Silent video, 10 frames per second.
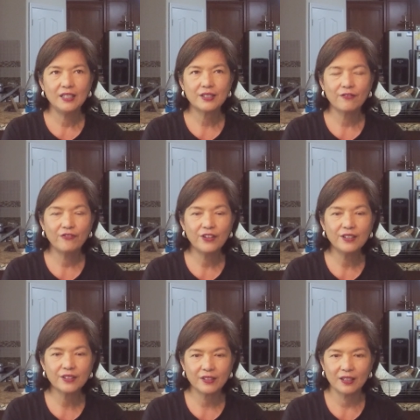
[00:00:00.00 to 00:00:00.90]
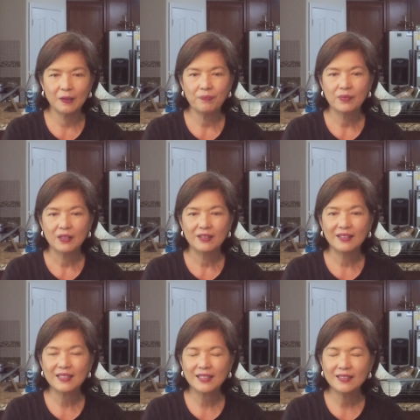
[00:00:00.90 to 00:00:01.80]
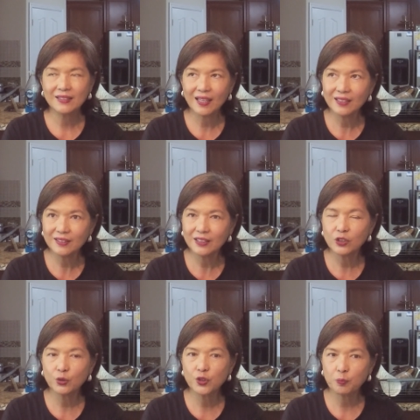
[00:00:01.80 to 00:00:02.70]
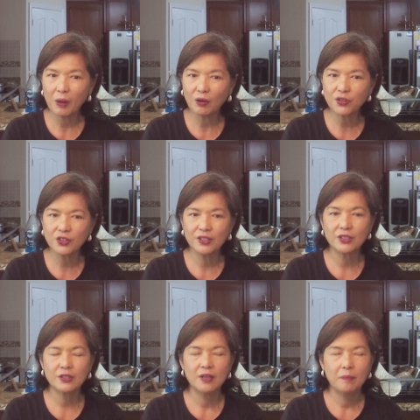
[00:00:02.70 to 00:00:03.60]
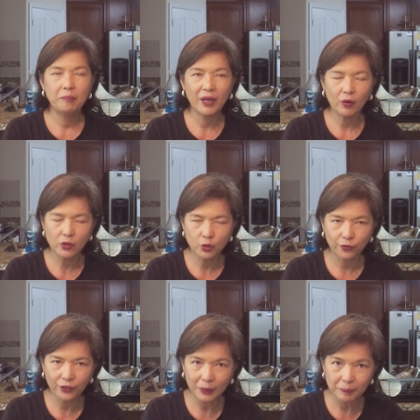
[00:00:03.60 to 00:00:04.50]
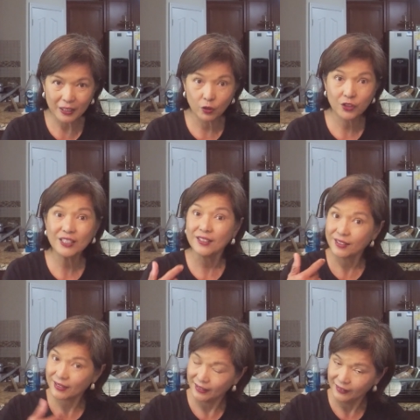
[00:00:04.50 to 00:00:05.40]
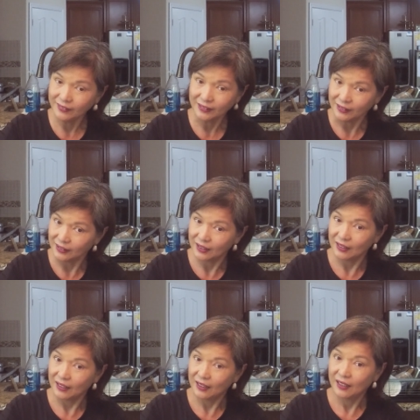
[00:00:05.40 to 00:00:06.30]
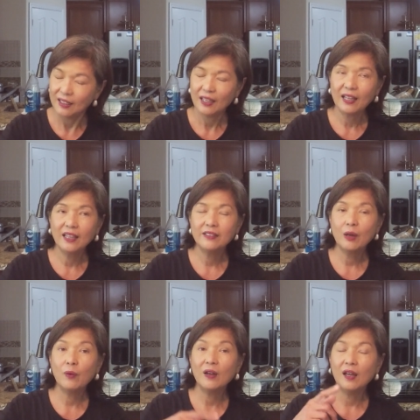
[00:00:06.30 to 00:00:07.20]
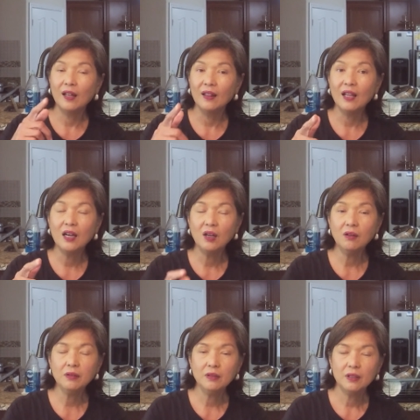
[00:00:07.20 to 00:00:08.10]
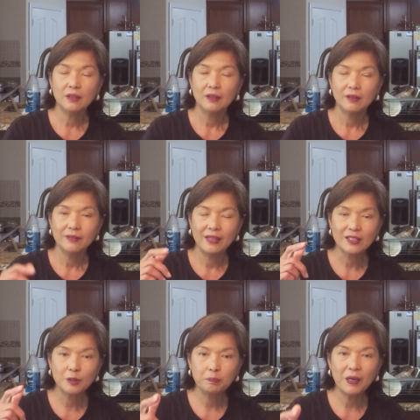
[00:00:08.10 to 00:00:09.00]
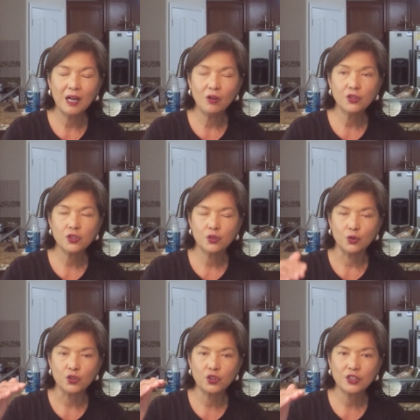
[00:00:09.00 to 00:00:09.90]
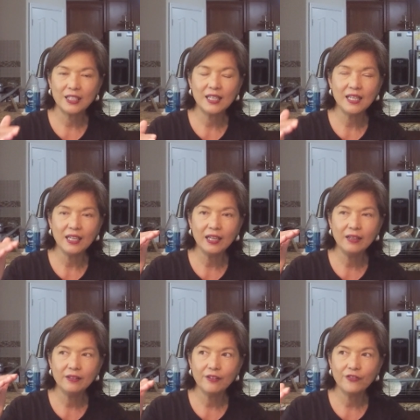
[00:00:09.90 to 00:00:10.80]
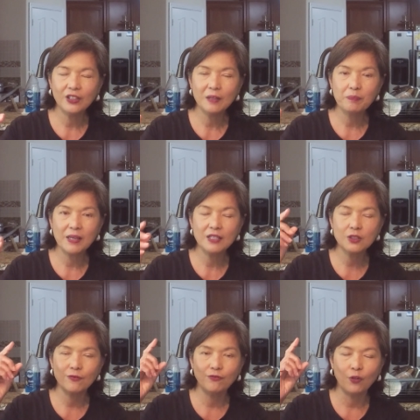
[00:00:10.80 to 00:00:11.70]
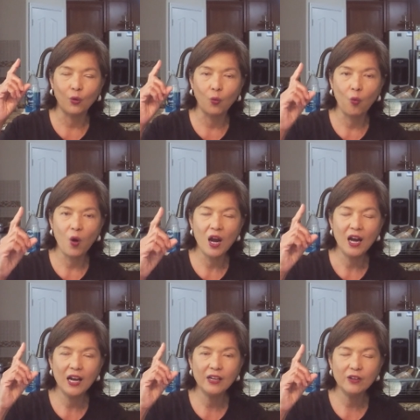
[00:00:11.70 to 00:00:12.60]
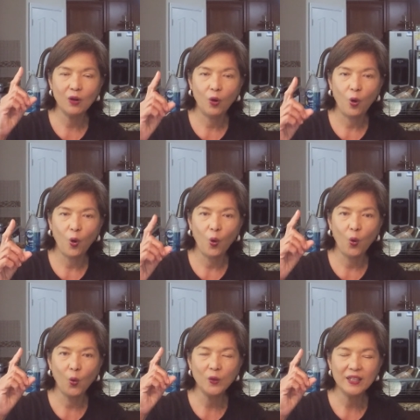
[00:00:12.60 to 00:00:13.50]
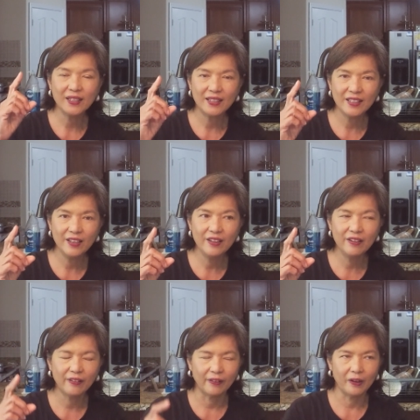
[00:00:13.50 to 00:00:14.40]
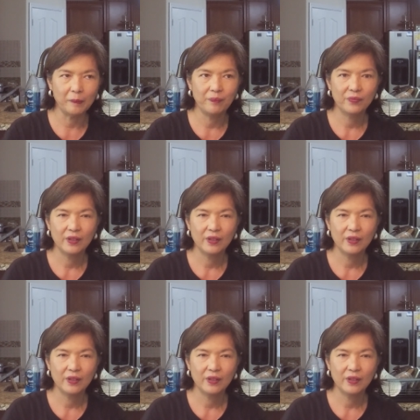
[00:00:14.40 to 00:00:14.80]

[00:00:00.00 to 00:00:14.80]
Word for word: is a visa that is intended to spouses married to Filipino citizen and they will allow the spouse to stay in the Philippines for one whole year